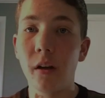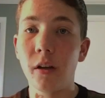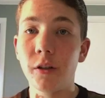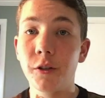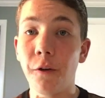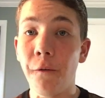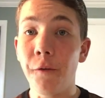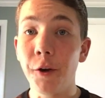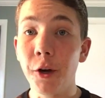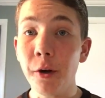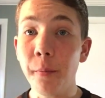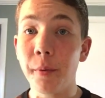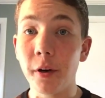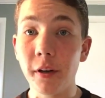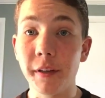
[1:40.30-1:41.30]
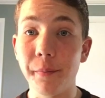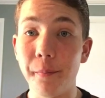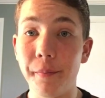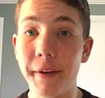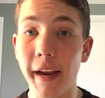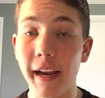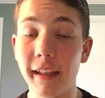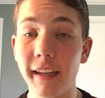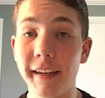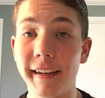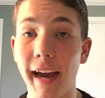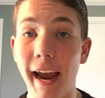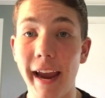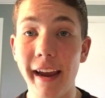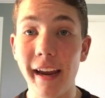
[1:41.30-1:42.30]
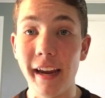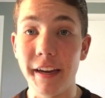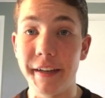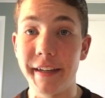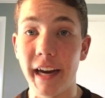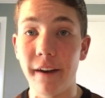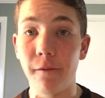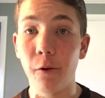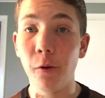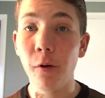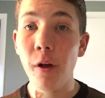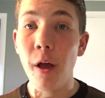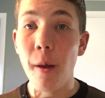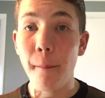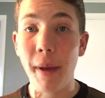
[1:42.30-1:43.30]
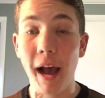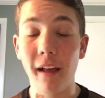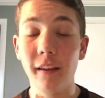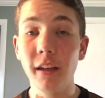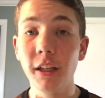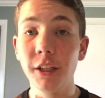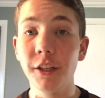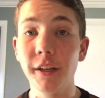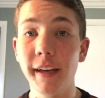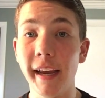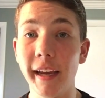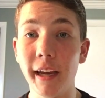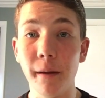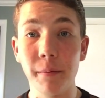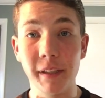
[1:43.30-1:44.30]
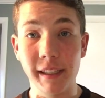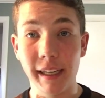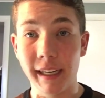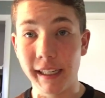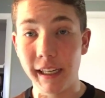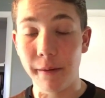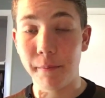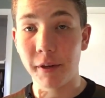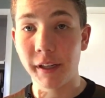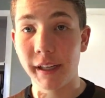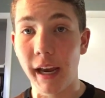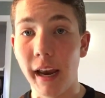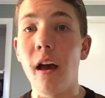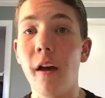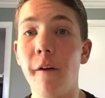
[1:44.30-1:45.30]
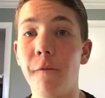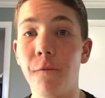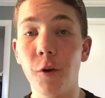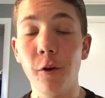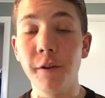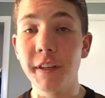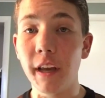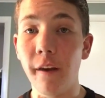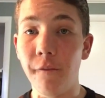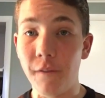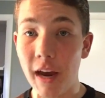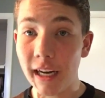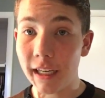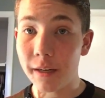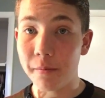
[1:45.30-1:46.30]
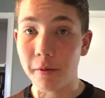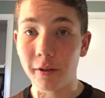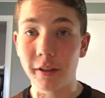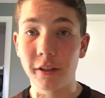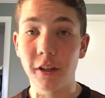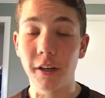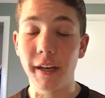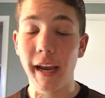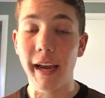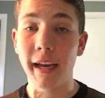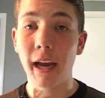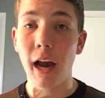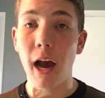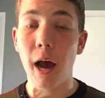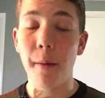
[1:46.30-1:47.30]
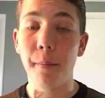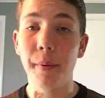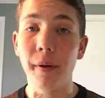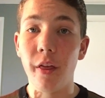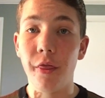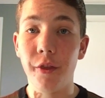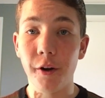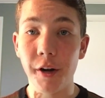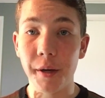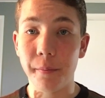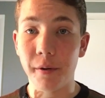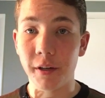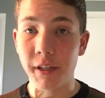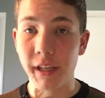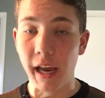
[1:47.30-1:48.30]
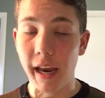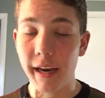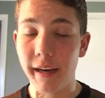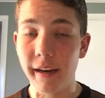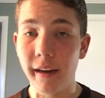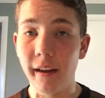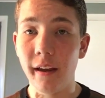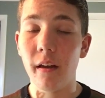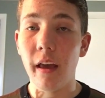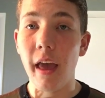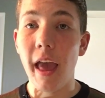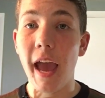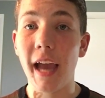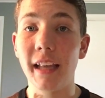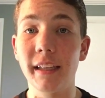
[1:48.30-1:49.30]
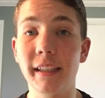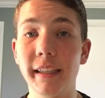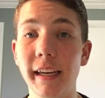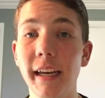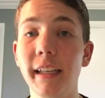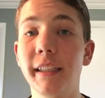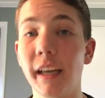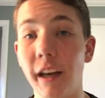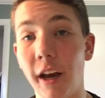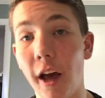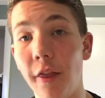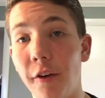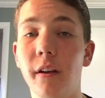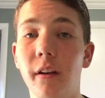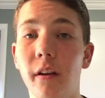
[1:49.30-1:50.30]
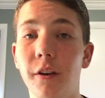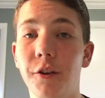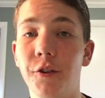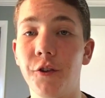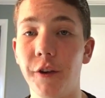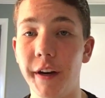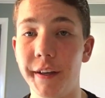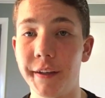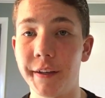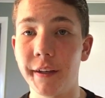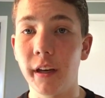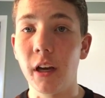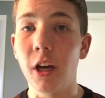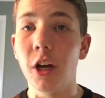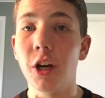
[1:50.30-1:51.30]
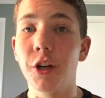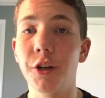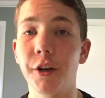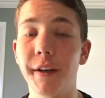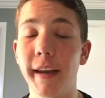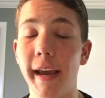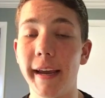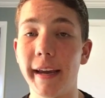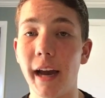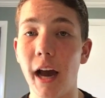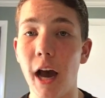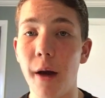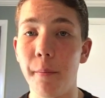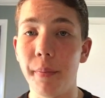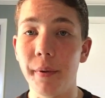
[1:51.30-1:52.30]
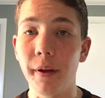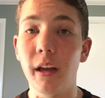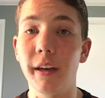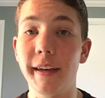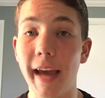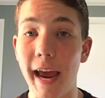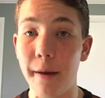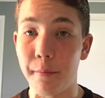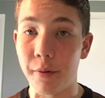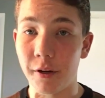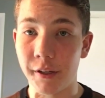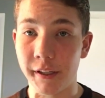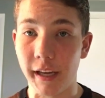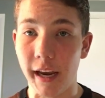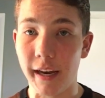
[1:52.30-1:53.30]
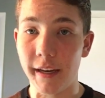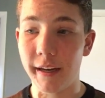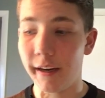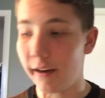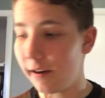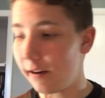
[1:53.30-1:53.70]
So for your bird's daily diet in general, pellets should take up 60%, fruits and vegetables should take up 30%, and seeds and other treats should take up 10%.